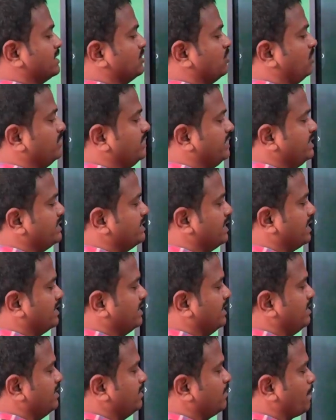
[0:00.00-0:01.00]
So these are
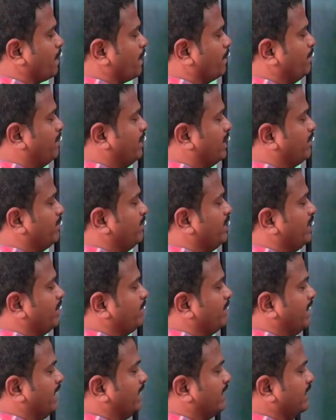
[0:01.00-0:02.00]
the permanent
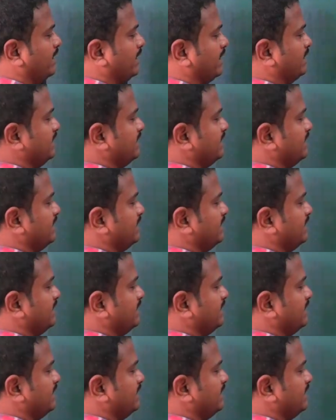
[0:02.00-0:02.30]
magnet.